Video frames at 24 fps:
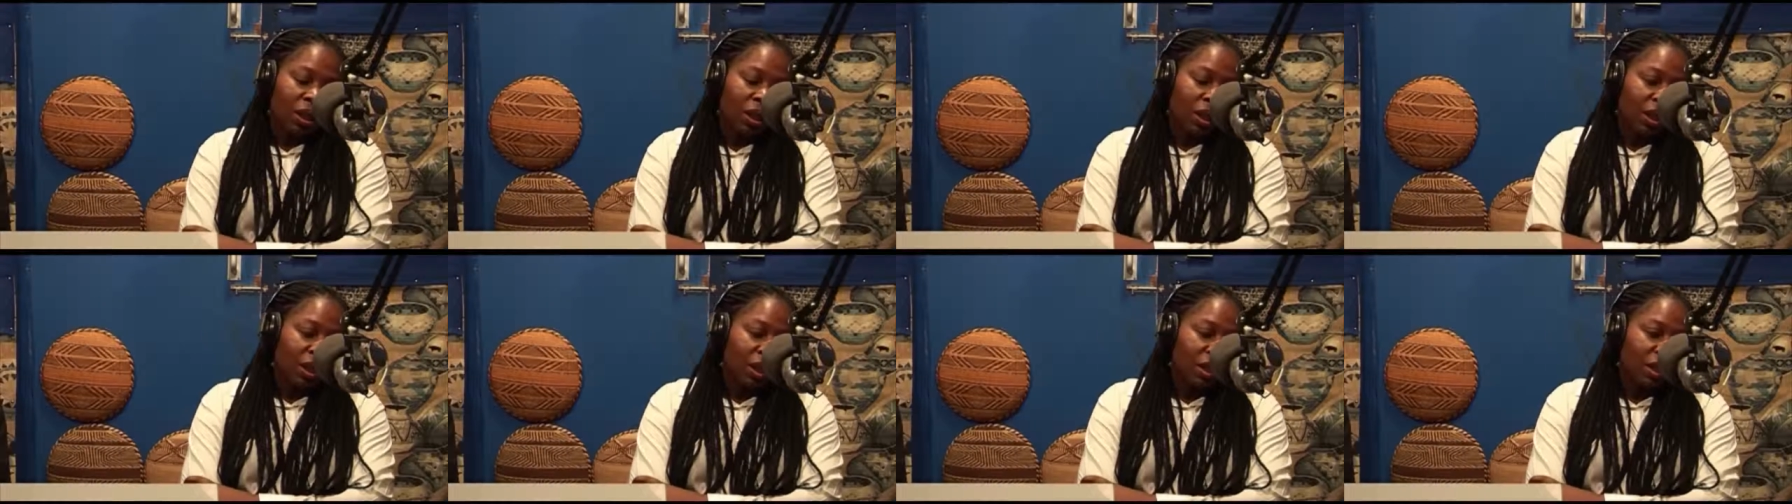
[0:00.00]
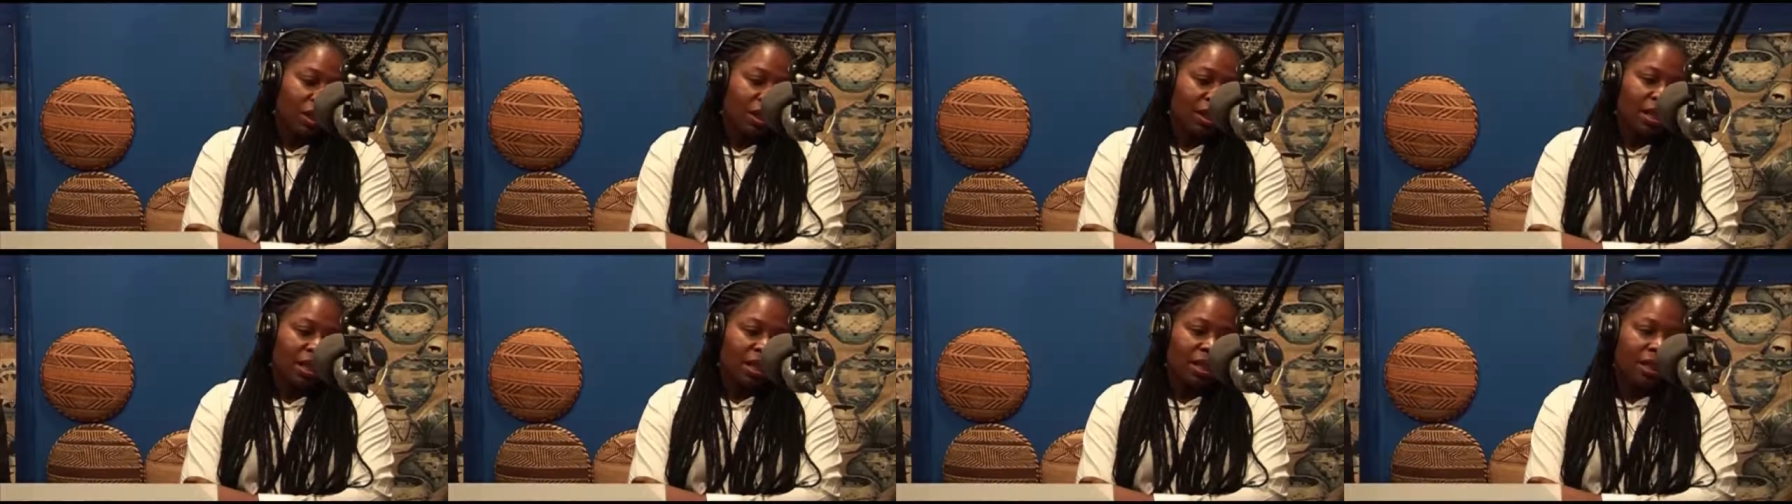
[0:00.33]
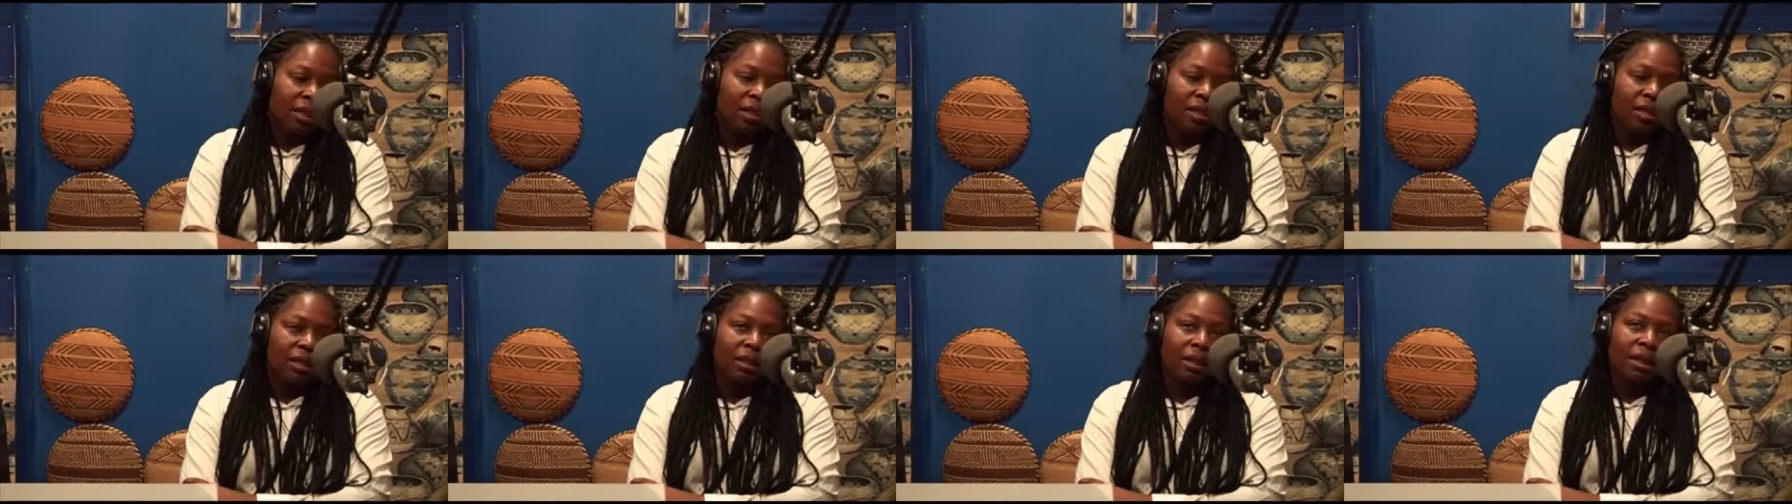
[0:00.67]

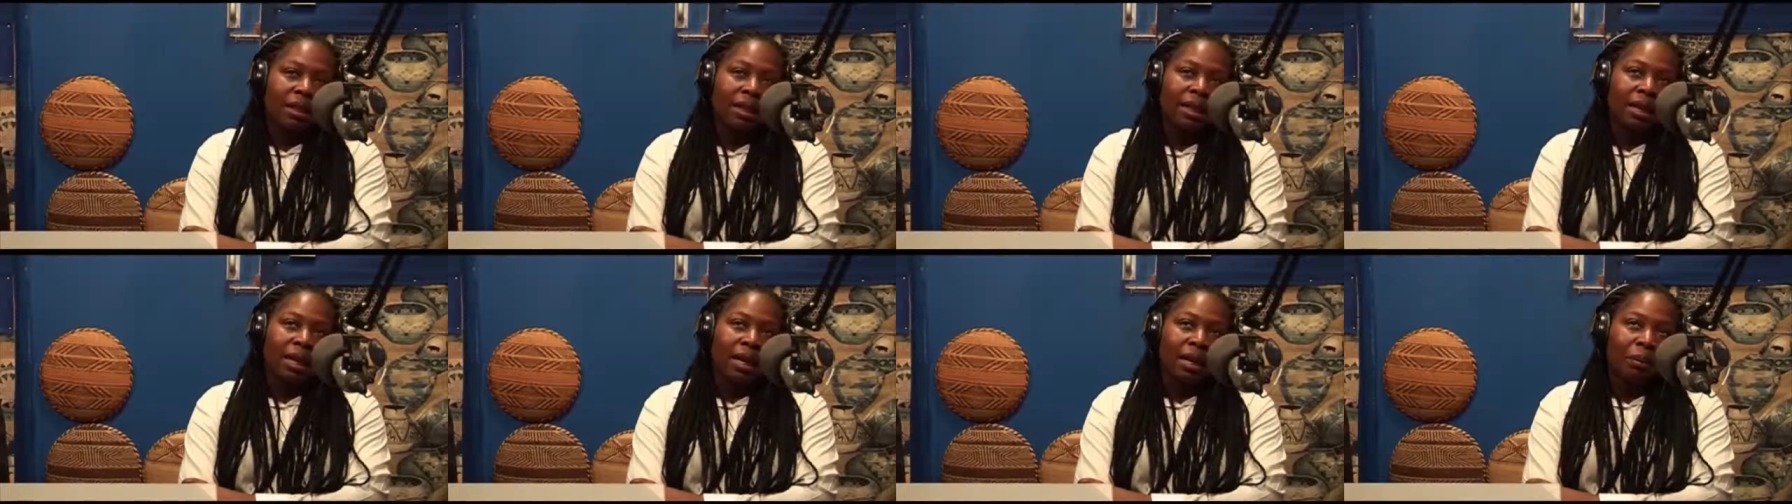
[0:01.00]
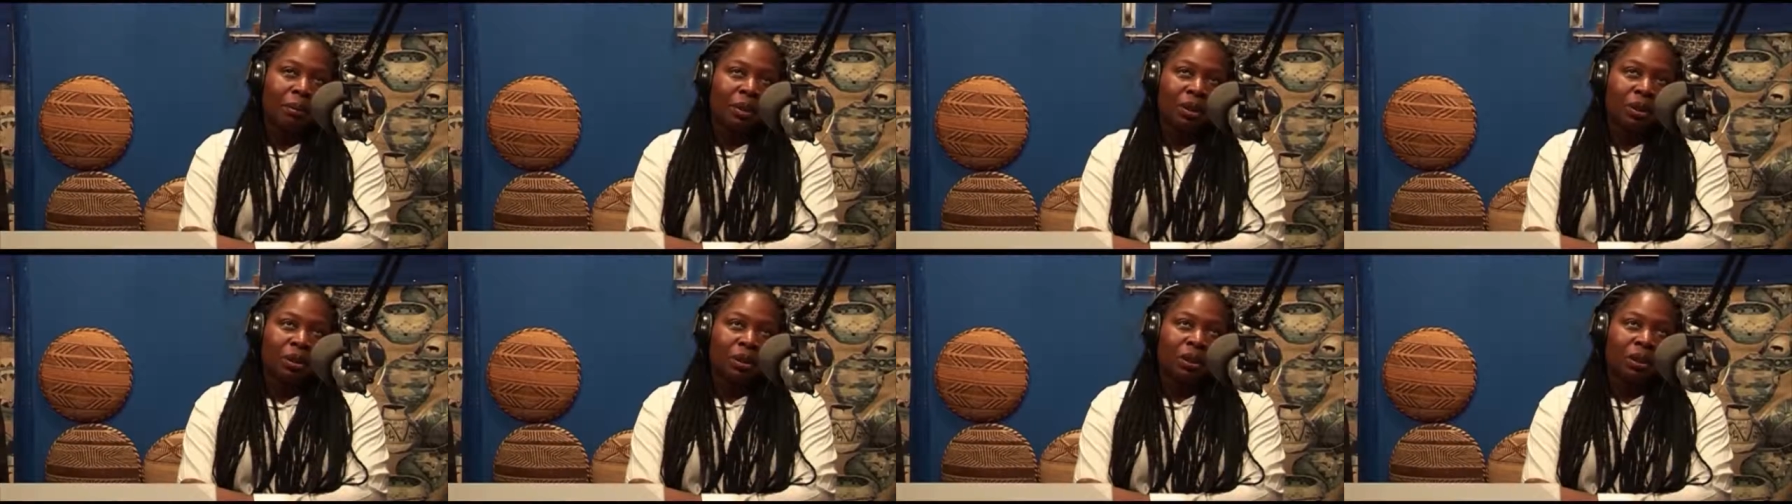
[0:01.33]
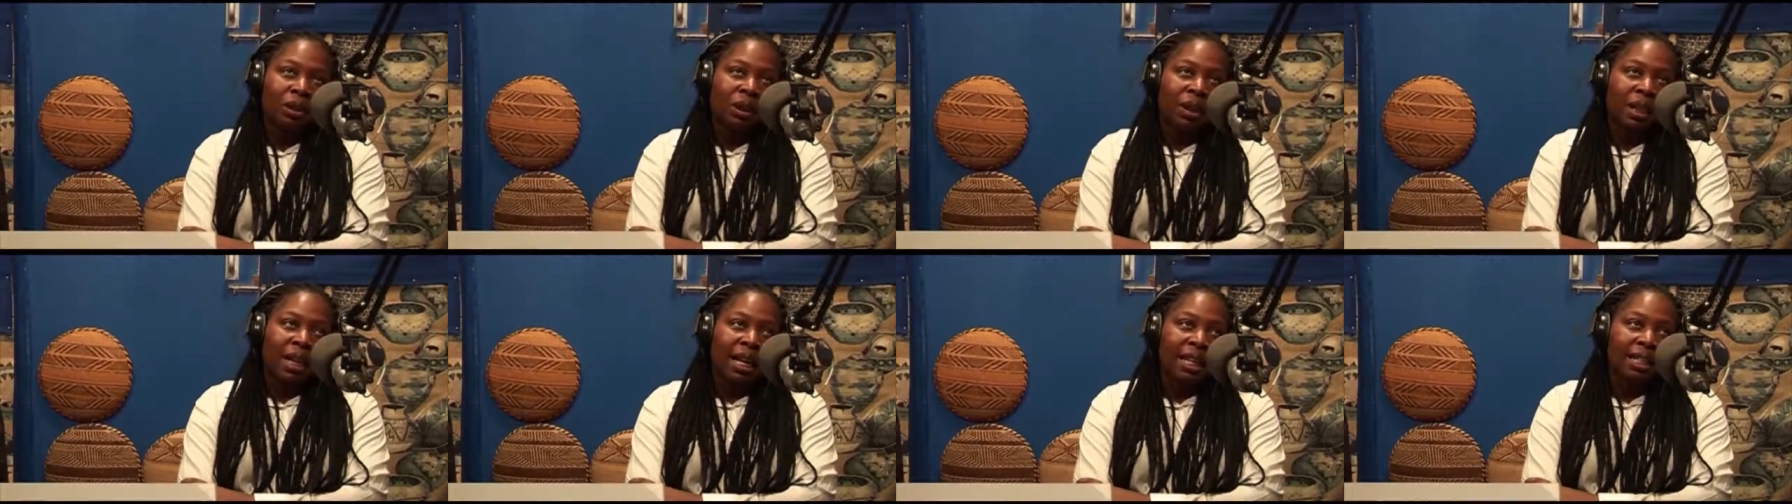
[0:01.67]
It's really
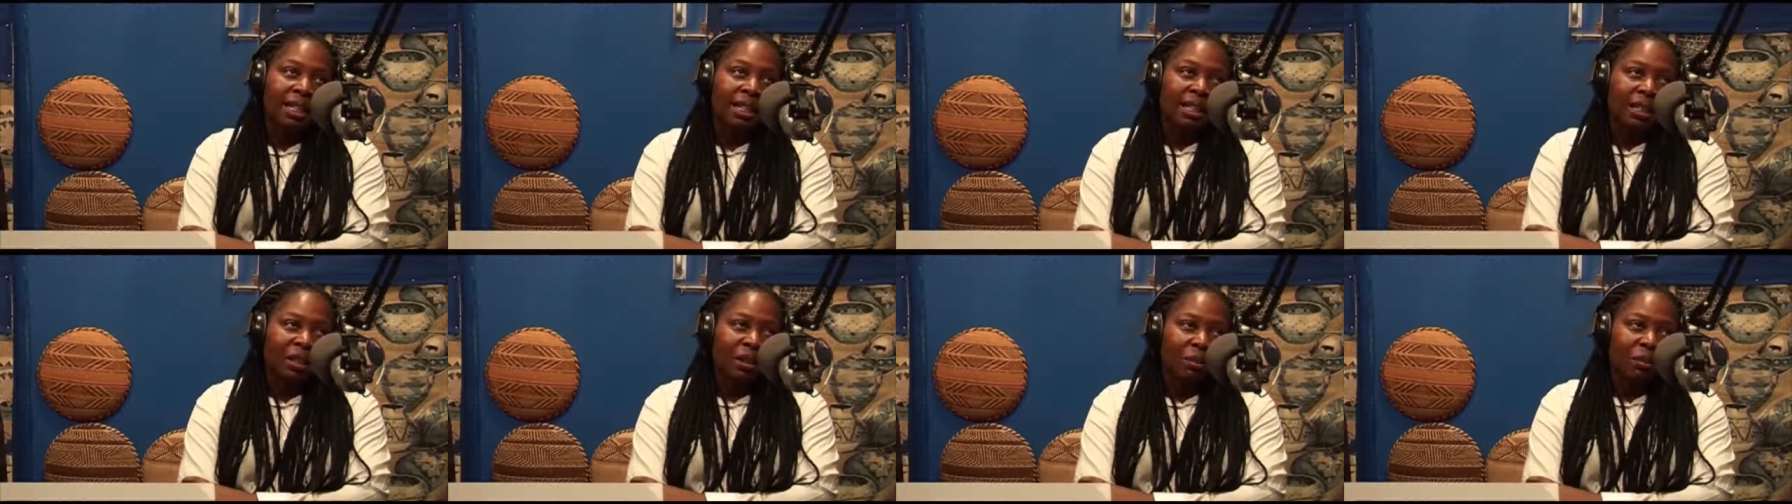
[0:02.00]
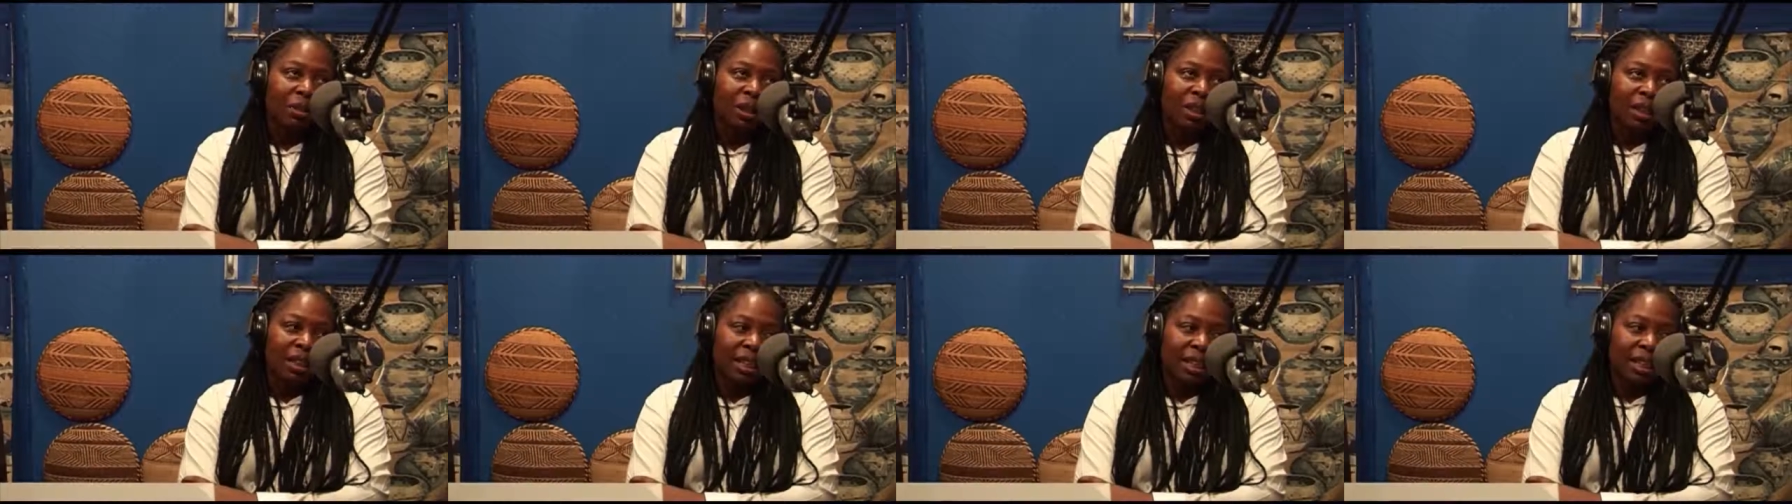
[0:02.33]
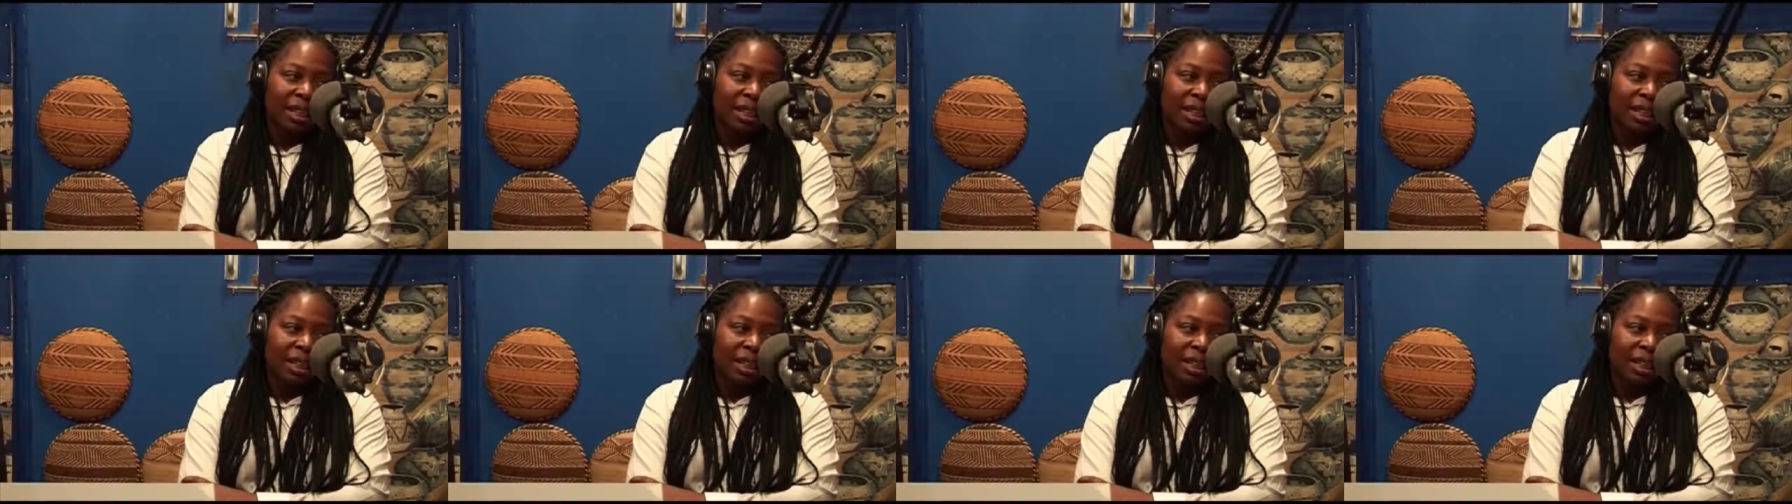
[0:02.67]
about accepting